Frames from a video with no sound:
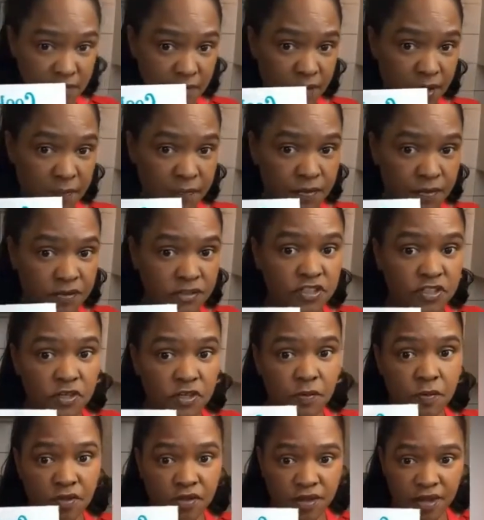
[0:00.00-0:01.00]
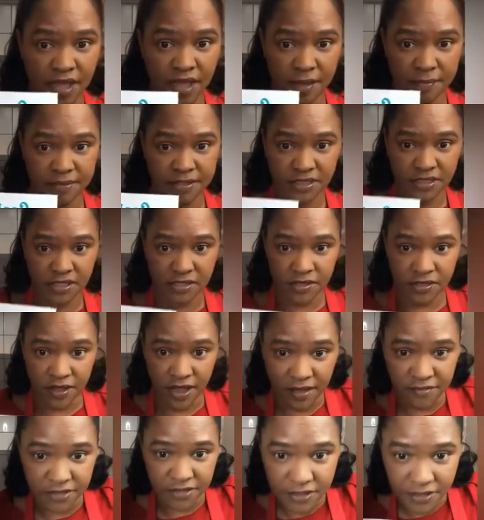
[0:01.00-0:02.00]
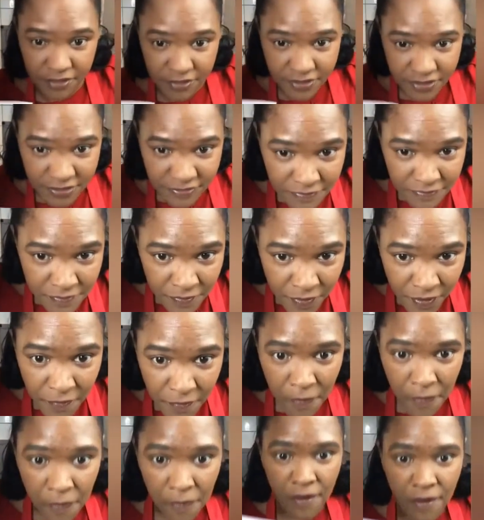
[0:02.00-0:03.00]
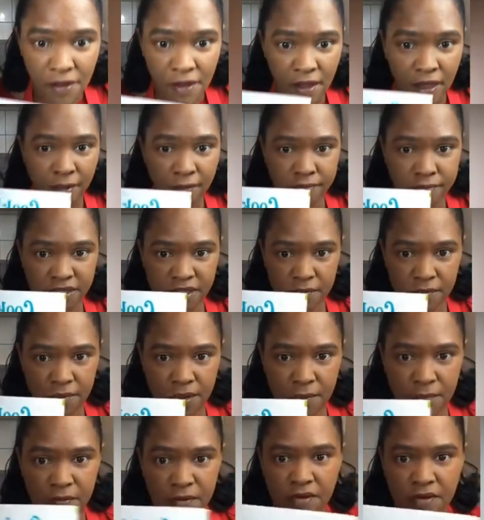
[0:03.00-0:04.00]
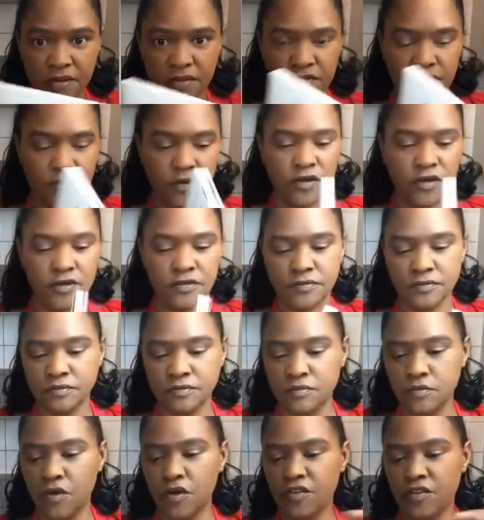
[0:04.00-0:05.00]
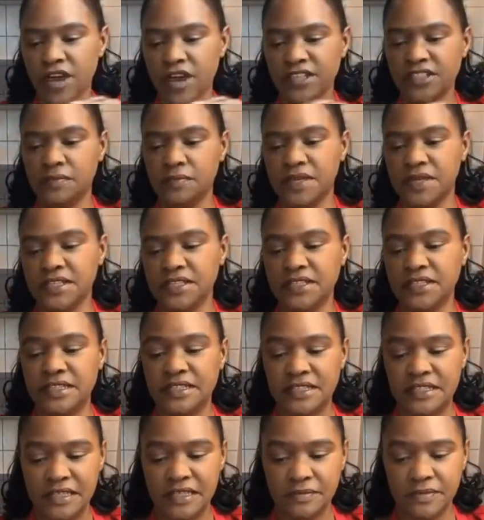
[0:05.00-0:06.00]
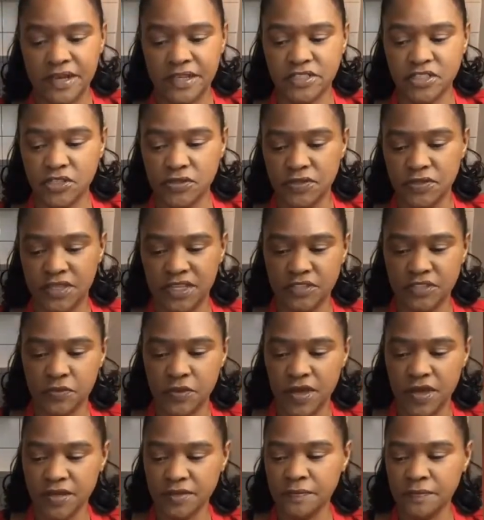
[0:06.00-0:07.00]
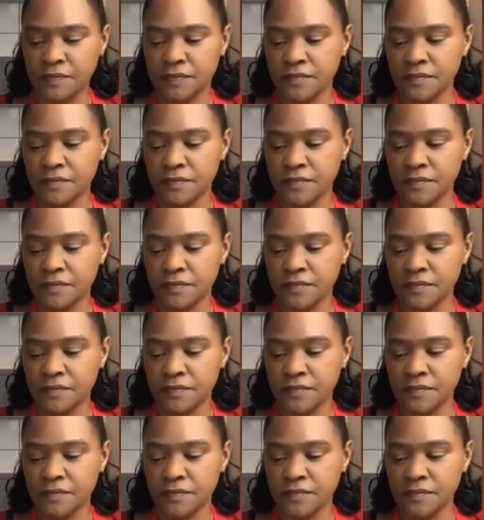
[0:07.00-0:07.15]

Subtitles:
book, so you're more than happy to have a look in my book for more recipes similar to this one.